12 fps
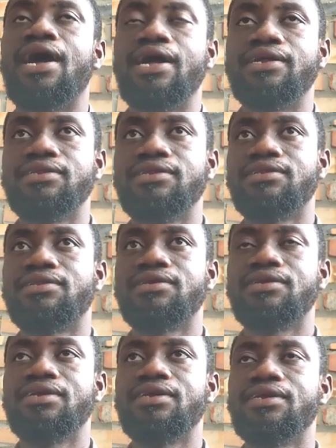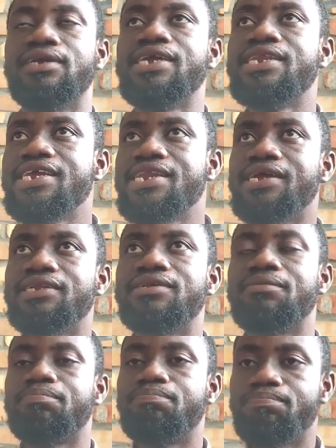and he needed
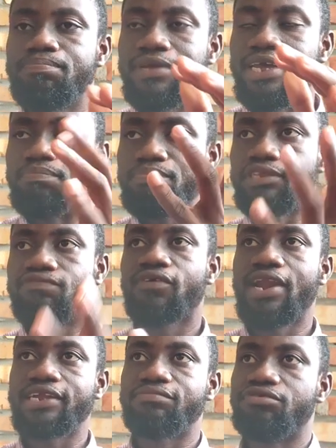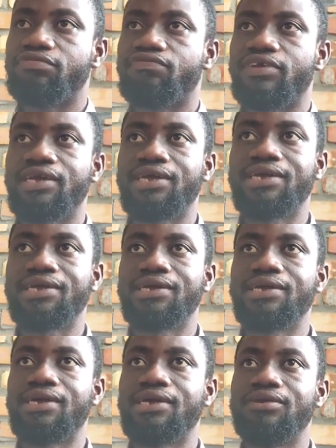a peaceful atmosphere,
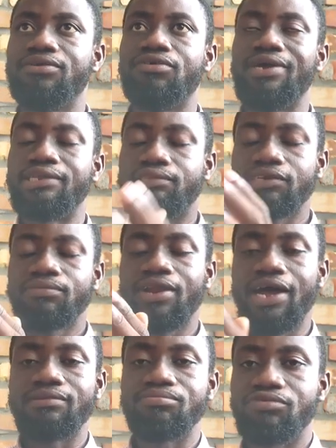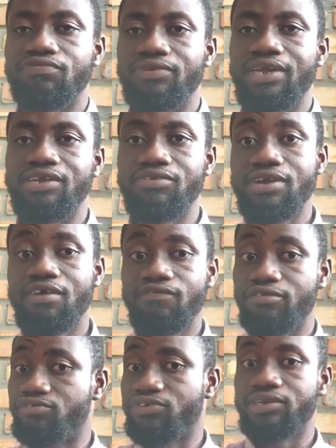you know, a stable atmosphere in order
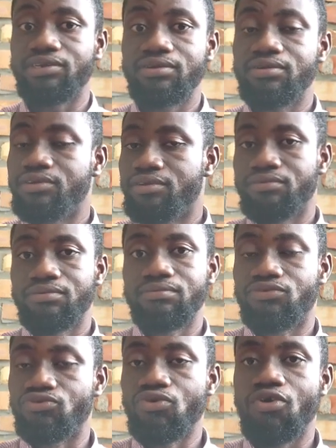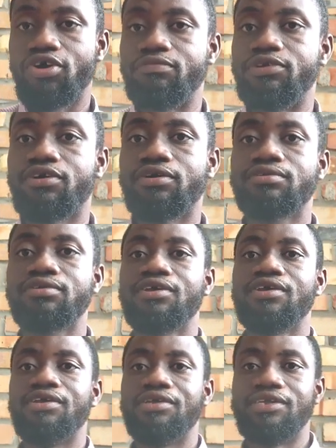for trade to go on. Because
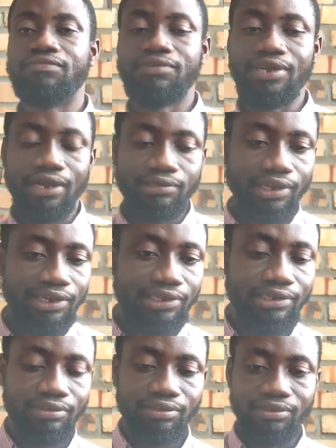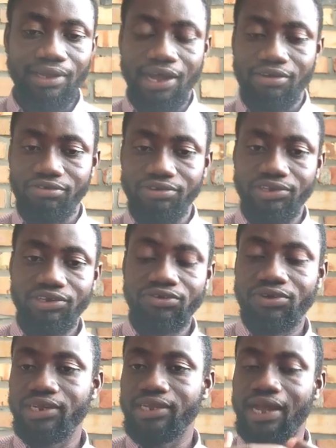if the Ashantis are
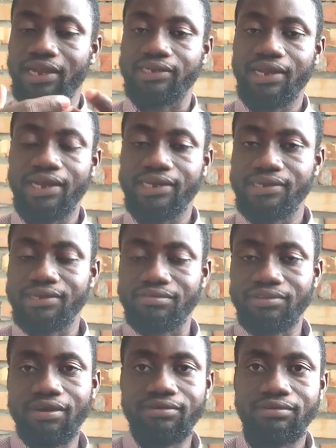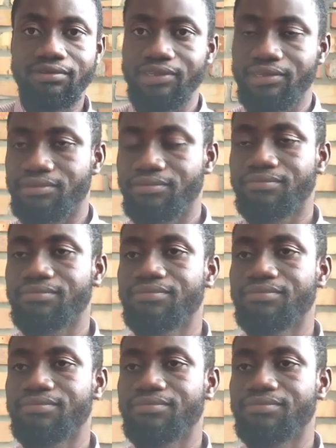continually attacking the southern states